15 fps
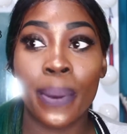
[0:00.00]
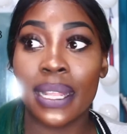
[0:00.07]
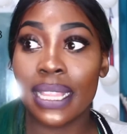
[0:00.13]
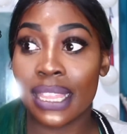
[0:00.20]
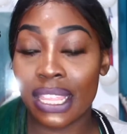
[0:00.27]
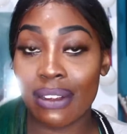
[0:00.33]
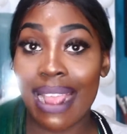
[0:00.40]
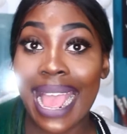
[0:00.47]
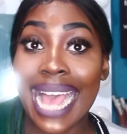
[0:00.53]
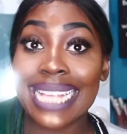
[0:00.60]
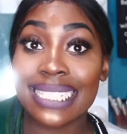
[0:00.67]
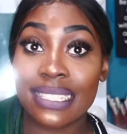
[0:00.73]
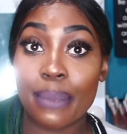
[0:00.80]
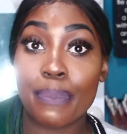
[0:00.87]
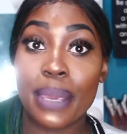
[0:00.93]
But there
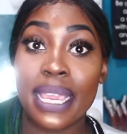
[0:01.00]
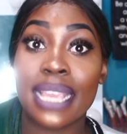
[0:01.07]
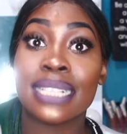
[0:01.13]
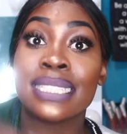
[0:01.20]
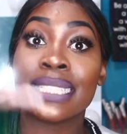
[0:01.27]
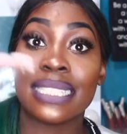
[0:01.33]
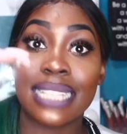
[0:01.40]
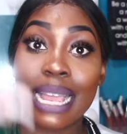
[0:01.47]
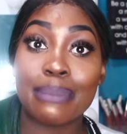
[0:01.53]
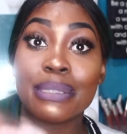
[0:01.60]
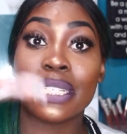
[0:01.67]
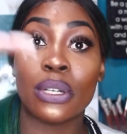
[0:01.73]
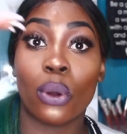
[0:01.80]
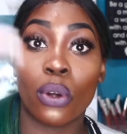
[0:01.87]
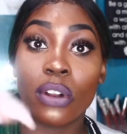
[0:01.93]
has to be
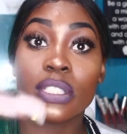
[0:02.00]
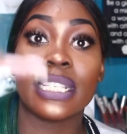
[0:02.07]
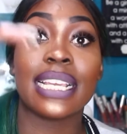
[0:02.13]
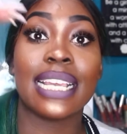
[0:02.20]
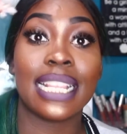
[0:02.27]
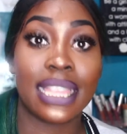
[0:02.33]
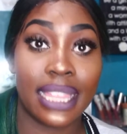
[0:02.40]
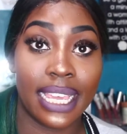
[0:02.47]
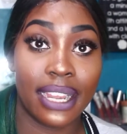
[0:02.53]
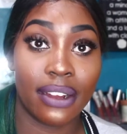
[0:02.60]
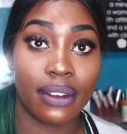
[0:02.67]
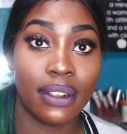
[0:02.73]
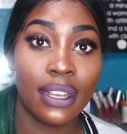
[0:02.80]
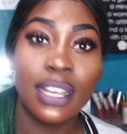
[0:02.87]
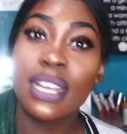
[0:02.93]
steps in order to get
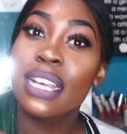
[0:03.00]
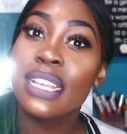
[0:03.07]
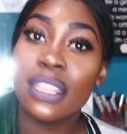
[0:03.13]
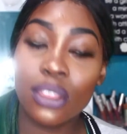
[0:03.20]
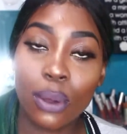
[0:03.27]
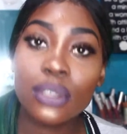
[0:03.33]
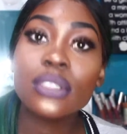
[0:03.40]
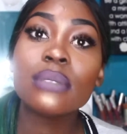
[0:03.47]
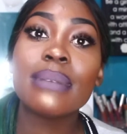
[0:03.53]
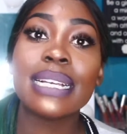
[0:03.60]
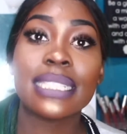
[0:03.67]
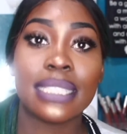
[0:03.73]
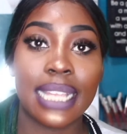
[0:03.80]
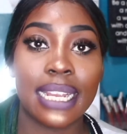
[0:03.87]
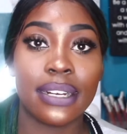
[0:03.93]
there. Those are my
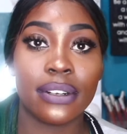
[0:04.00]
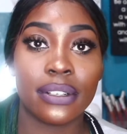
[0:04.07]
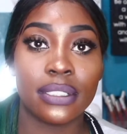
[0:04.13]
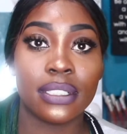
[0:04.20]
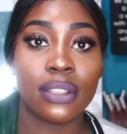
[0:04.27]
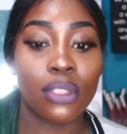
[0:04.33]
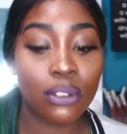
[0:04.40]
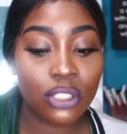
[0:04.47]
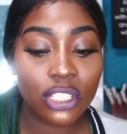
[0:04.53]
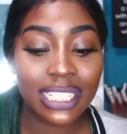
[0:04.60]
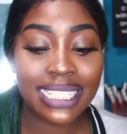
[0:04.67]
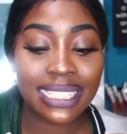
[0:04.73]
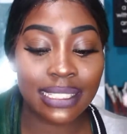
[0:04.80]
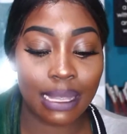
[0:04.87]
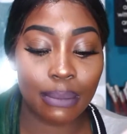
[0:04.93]
standards. Those are
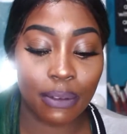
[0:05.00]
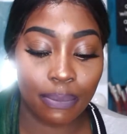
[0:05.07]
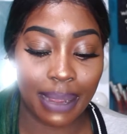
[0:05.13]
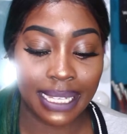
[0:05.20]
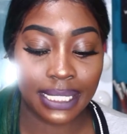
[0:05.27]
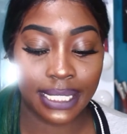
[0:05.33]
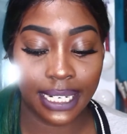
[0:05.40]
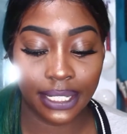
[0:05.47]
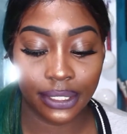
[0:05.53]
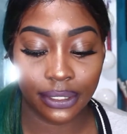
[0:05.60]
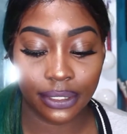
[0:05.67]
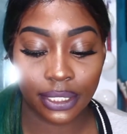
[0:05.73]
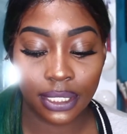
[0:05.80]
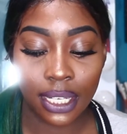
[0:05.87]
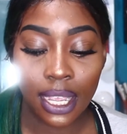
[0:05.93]
just some of my
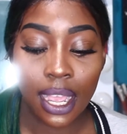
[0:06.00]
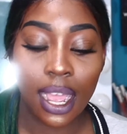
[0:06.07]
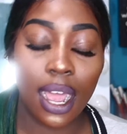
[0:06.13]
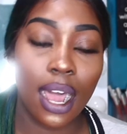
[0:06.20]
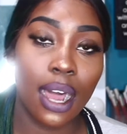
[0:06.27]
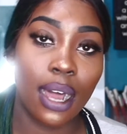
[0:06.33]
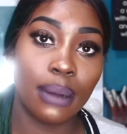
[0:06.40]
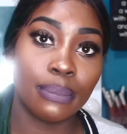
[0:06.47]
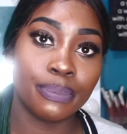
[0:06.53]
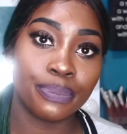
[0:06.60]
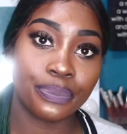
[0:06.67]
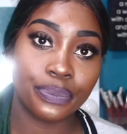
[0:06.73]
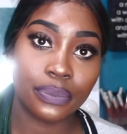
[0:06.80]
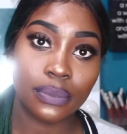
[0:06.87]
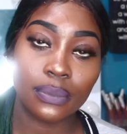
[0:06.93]
standards.
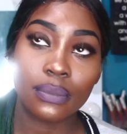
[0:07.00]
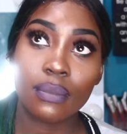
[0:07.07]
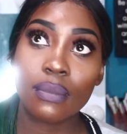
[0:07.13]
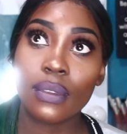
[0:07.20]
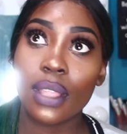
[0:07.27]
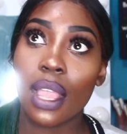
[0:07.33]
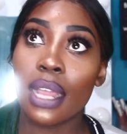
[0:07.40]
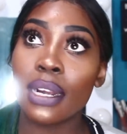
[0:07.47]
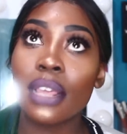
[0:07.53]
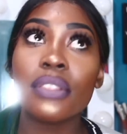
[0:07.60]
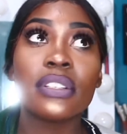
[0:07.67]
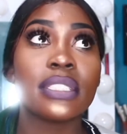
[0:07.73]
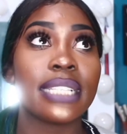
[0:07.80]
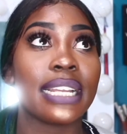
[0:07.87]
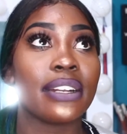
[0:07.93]

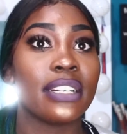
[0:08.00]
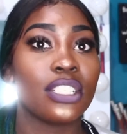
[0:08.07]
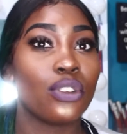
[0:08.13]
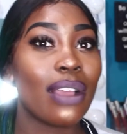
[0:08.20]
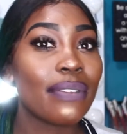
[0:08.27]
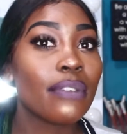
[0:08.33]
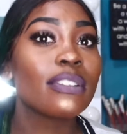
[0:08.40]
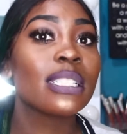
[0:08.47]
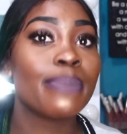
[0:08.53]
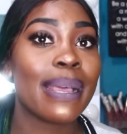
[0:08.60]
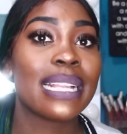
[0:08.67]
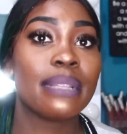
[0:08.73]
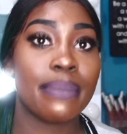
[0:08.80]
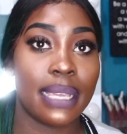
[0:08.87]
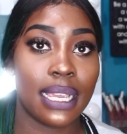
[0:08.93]
Another standard is, you have to
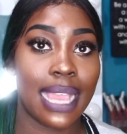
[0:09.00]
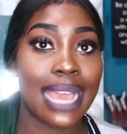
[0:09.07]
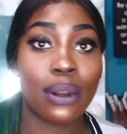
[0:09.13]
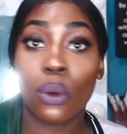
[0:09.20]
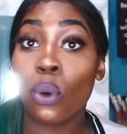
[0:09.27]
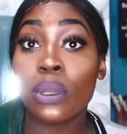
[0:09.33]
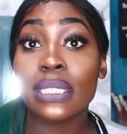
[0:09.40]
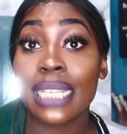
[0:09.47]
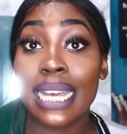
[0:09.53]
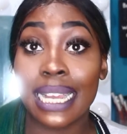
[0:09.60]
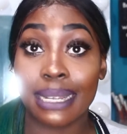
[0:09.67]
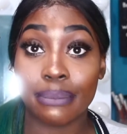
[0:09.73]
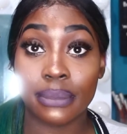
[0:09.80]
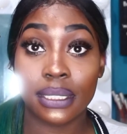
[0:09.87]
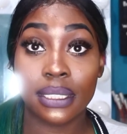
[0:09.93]
respect me at all
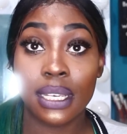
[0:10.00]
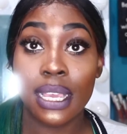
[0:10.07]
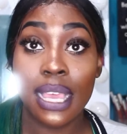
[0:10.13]
times,